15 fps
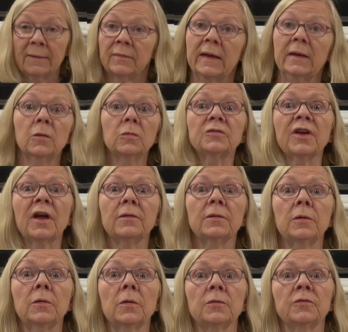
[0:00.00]
They don't tell
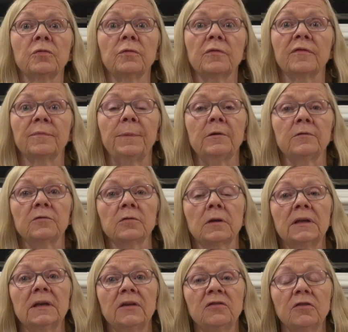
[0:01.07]
you your true spiritual
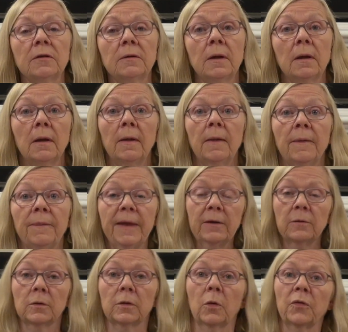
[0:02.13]
condition. They
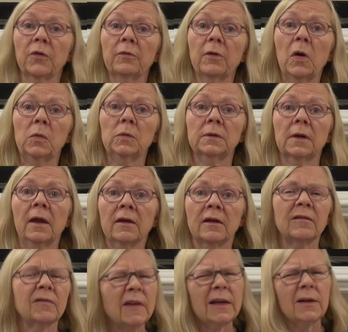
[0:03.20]
don't know their own,
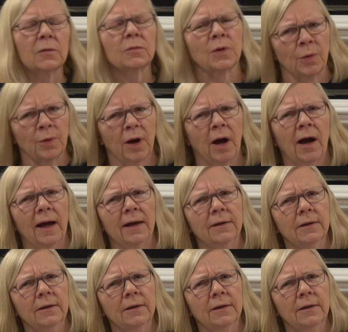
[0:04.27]
because they don't know God.